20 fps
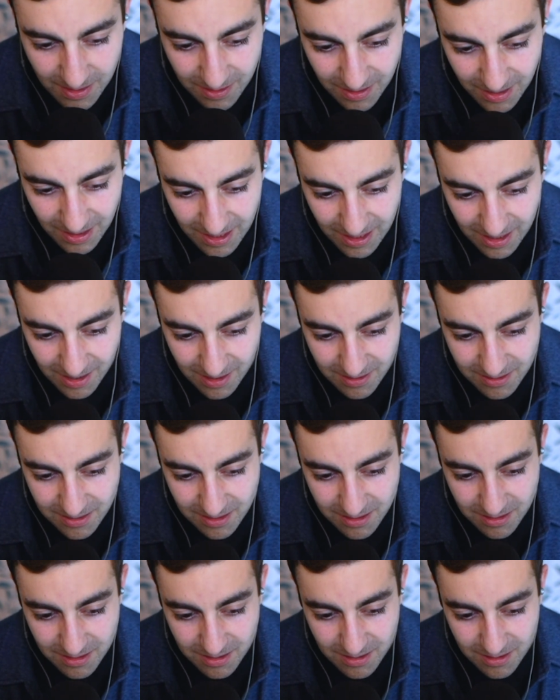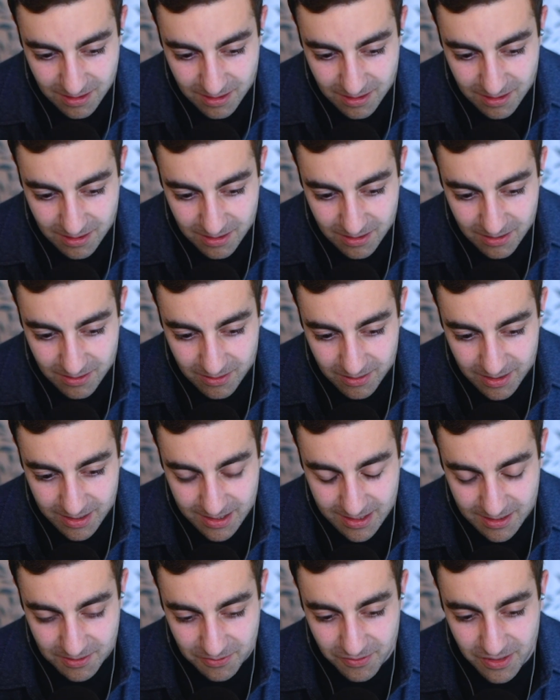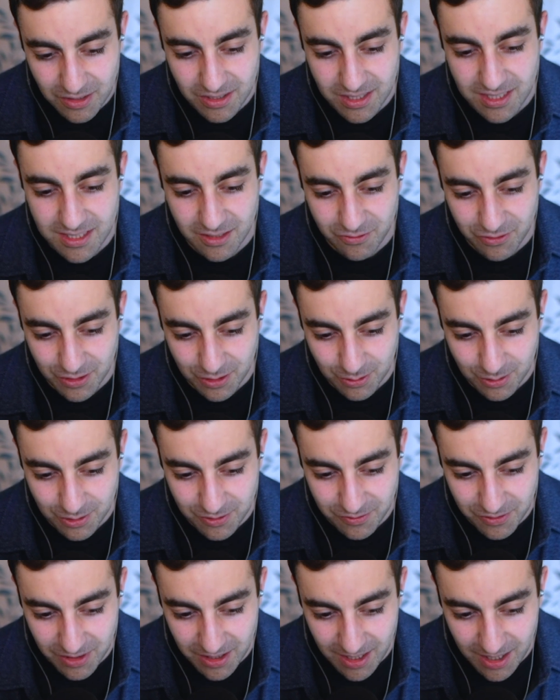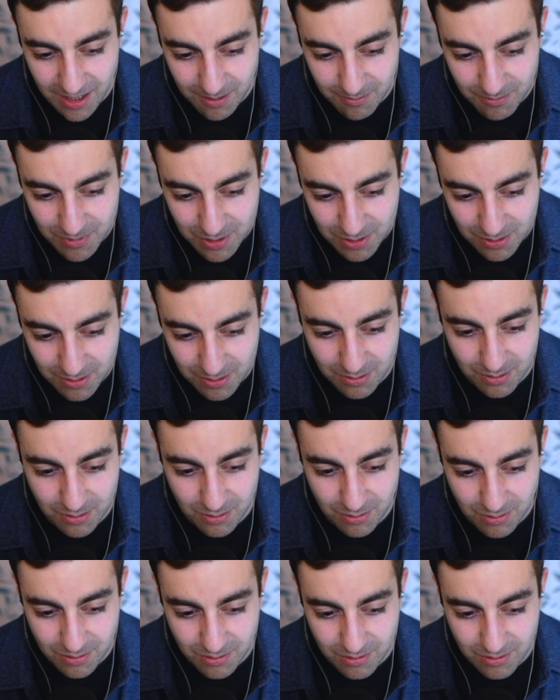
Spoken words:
and it's very difficult for them to